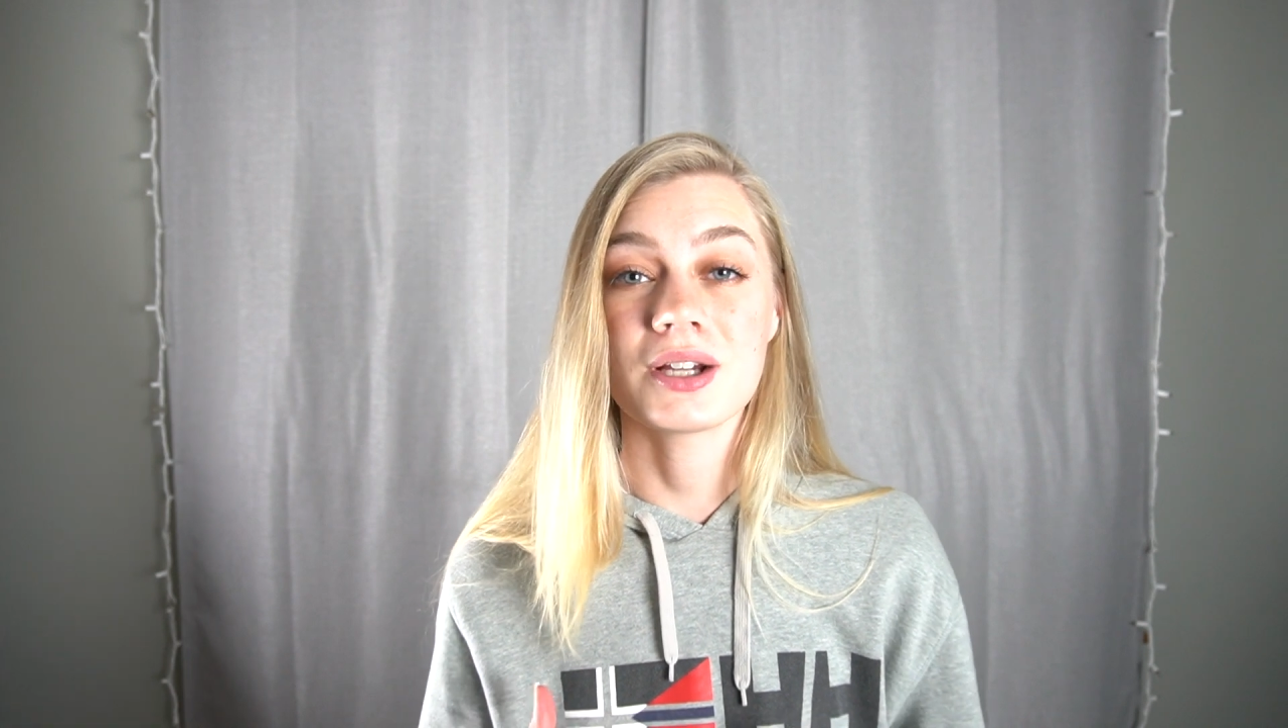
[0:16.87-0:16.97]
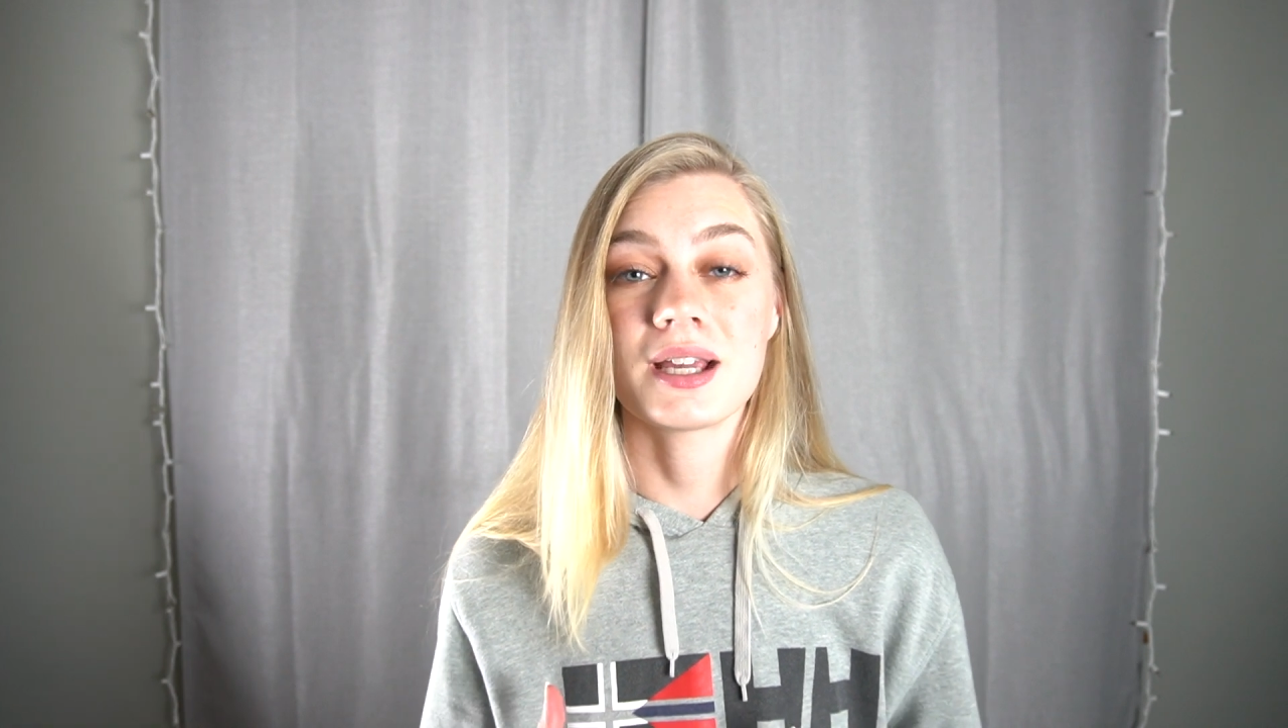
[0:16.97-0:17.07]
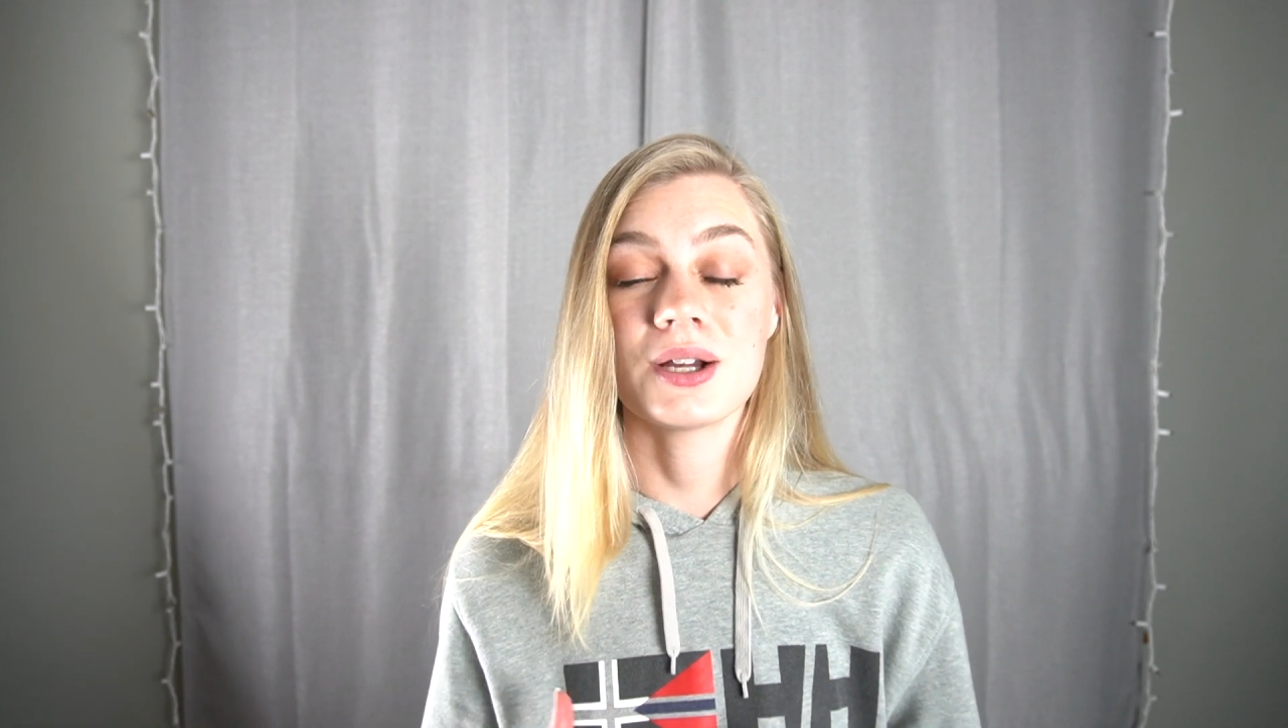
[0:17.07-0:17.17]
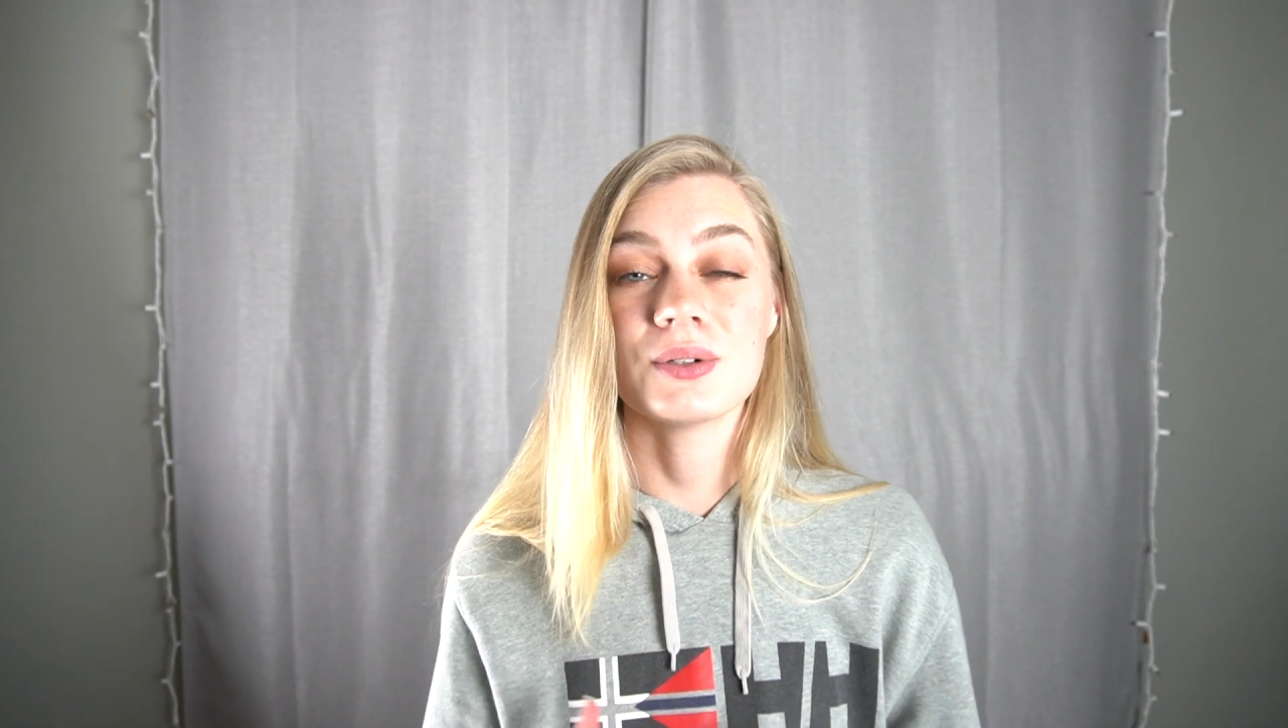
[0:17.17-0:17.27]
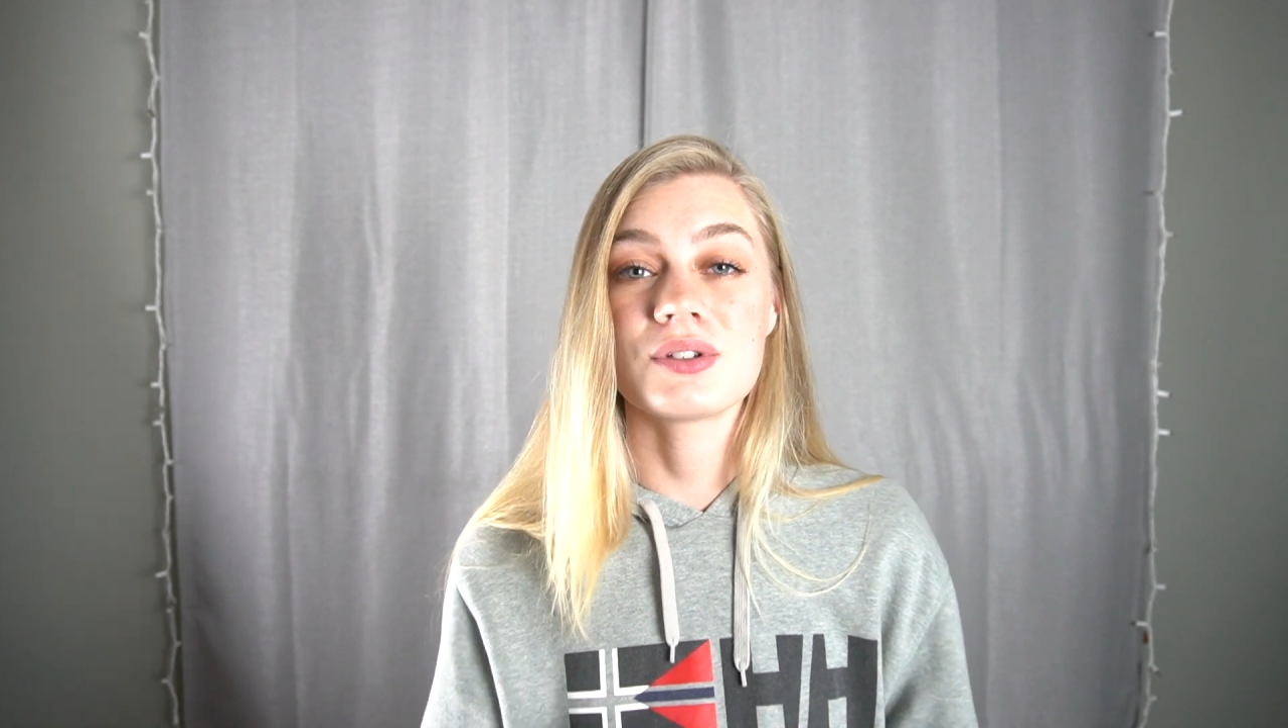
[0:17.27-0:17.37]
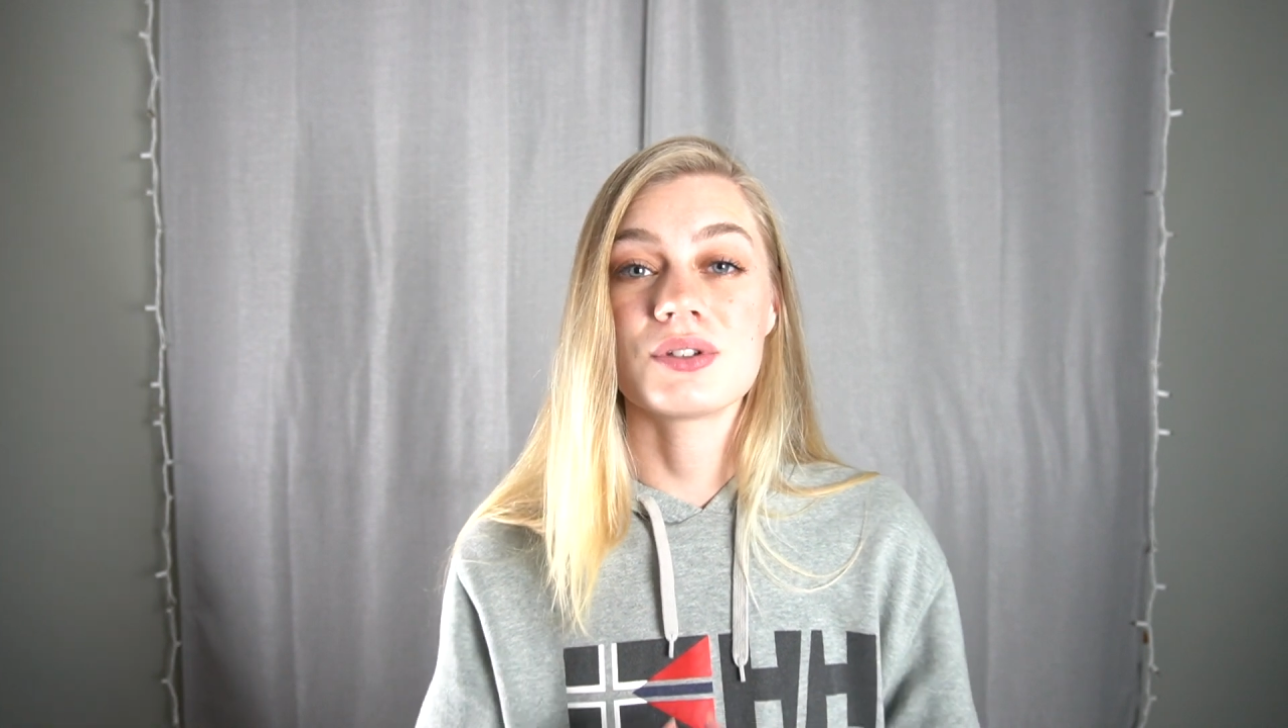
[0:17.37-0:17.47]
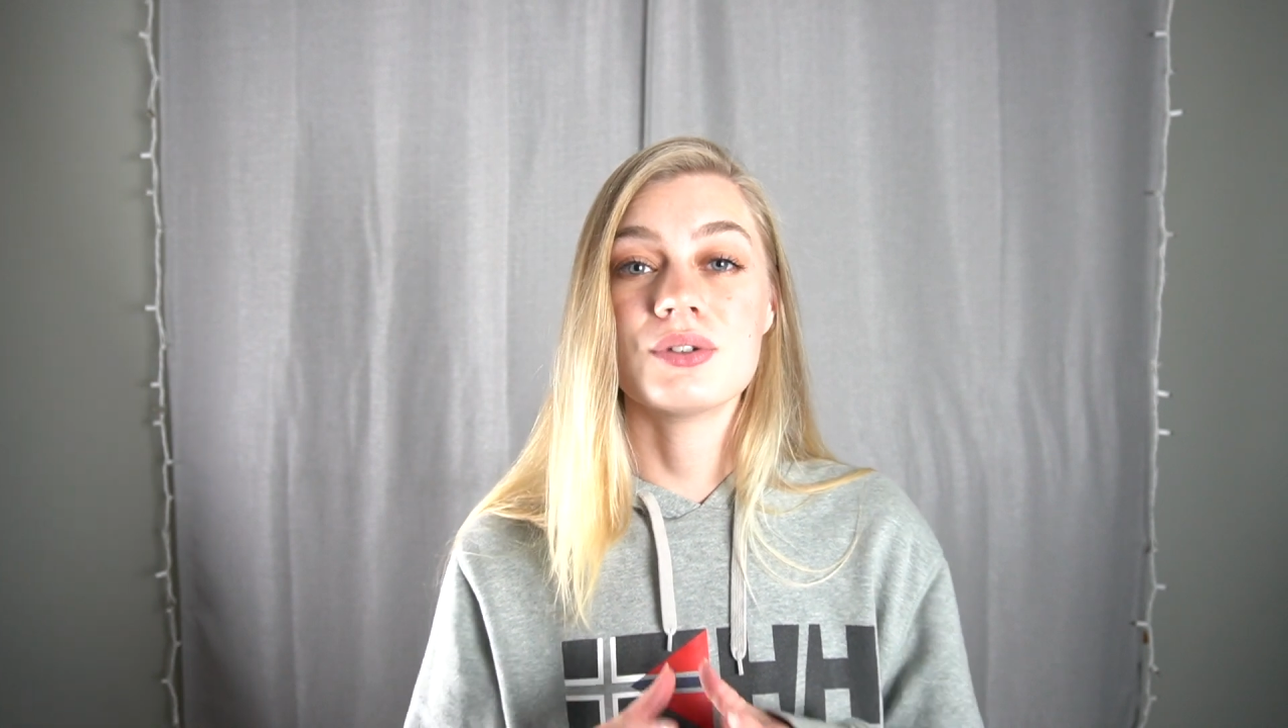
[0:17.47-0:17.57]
accounts,